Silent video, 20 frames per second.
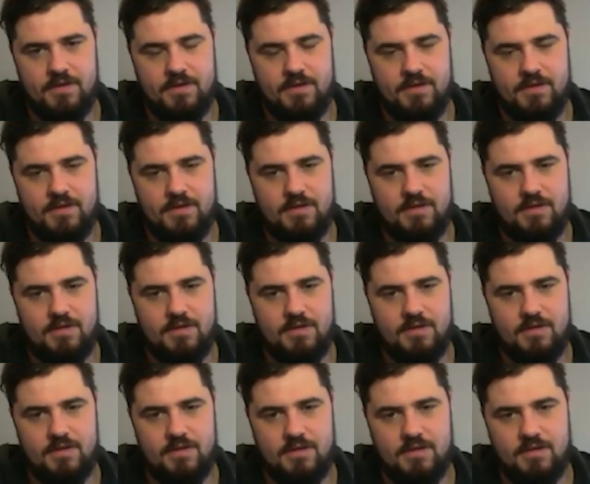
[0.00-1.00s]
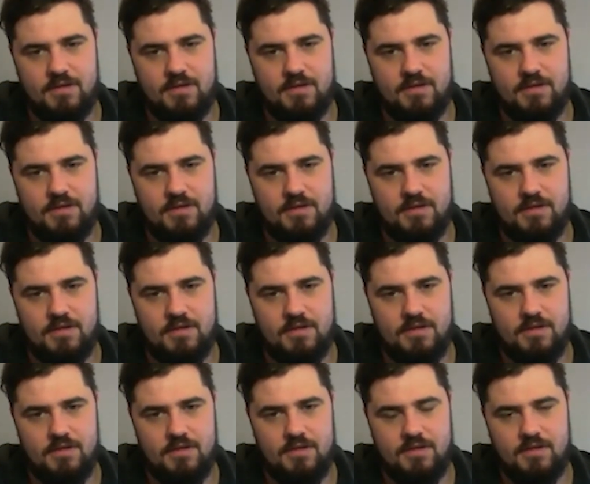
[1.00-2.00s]

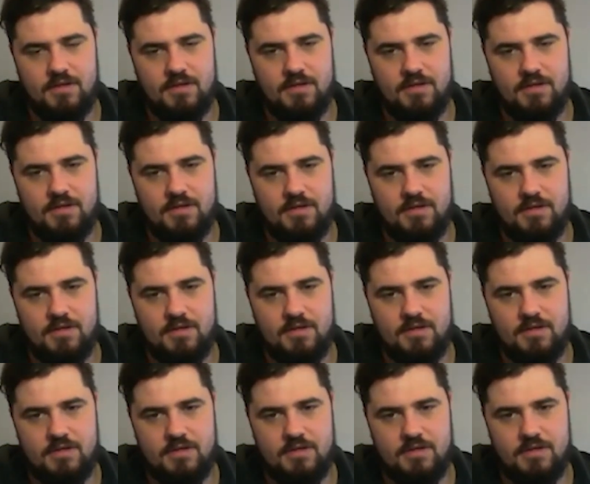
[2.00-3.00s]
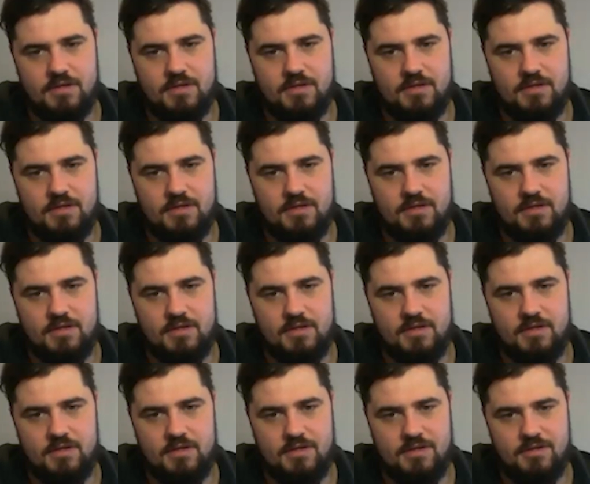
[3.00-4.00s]

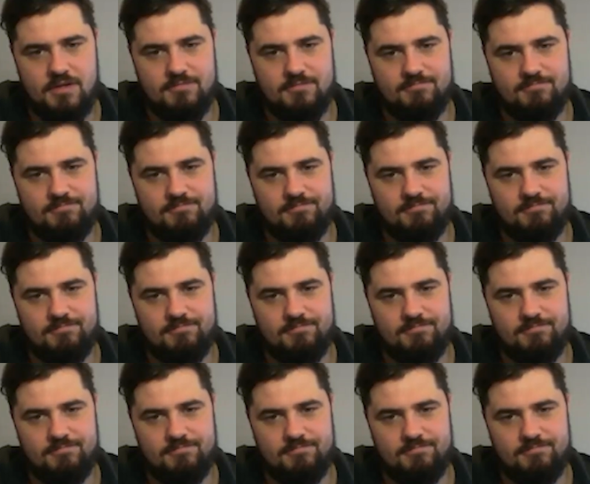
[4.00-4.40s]
(silent)